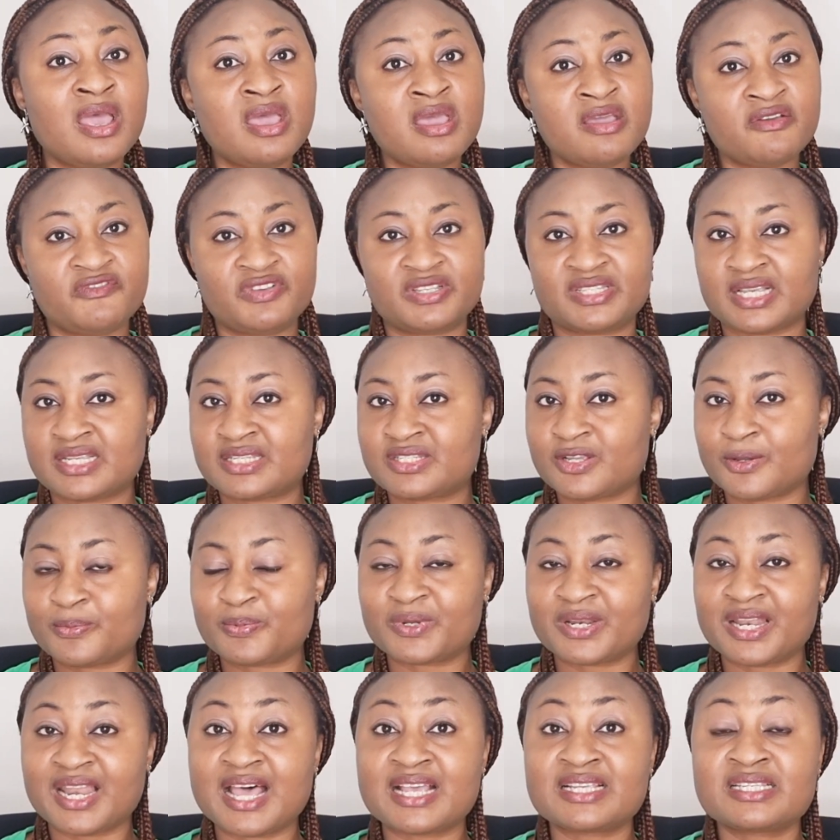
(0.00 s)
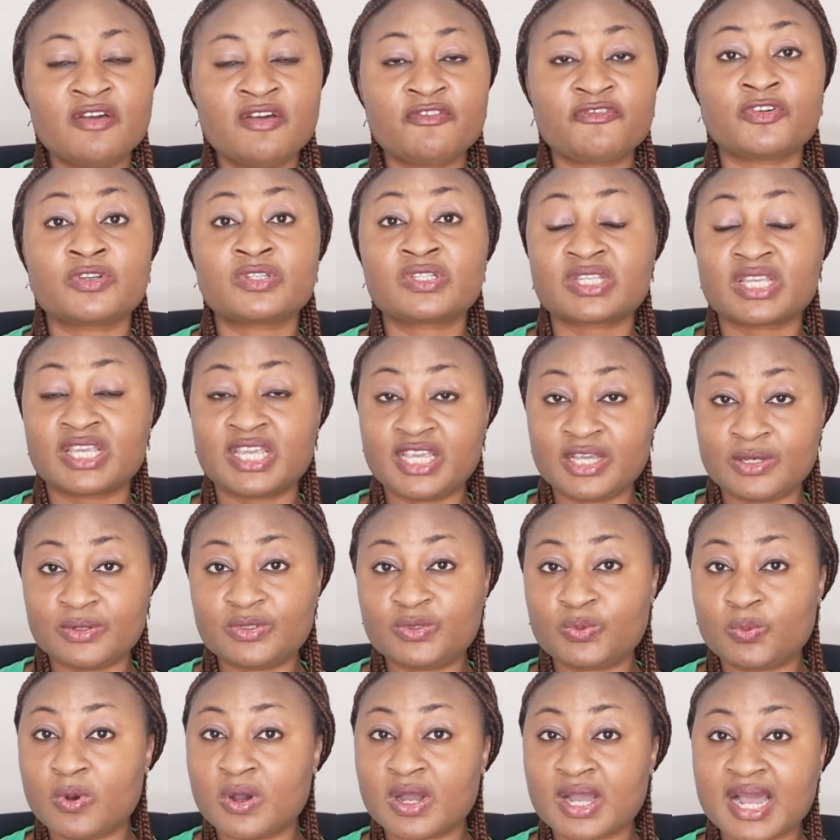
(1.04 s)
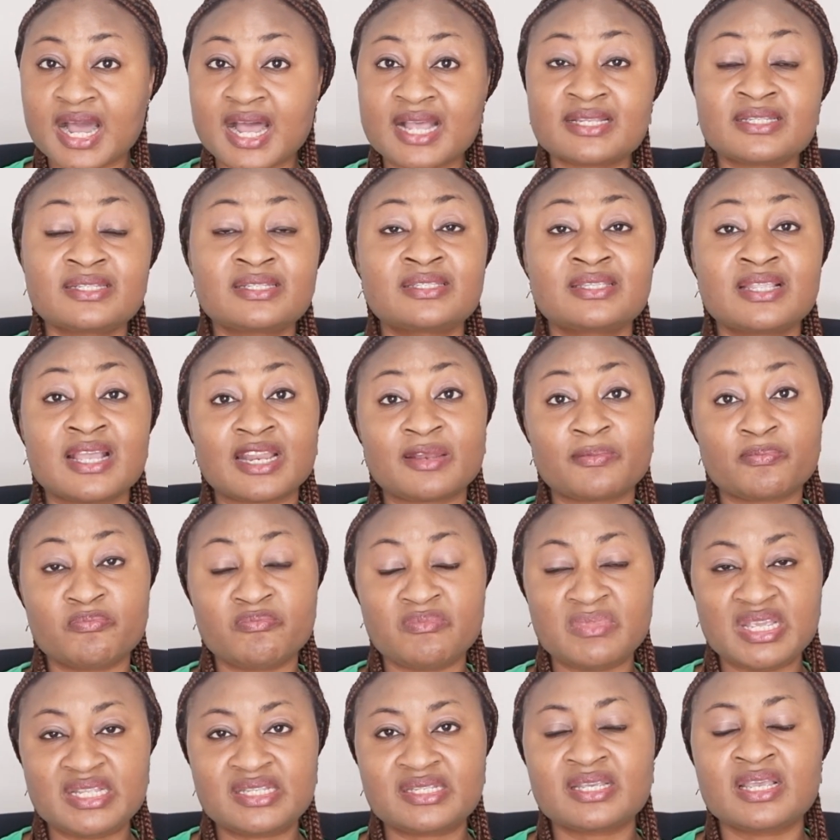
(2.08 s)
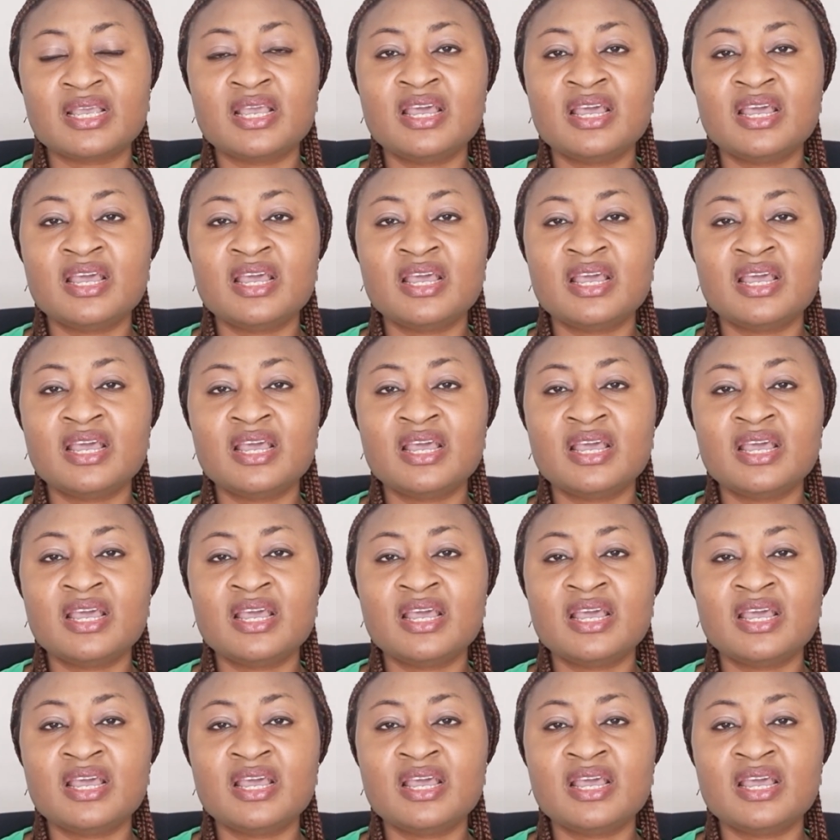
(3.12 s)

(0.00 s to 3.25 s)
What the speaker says: visa subclass for skilled workers that meet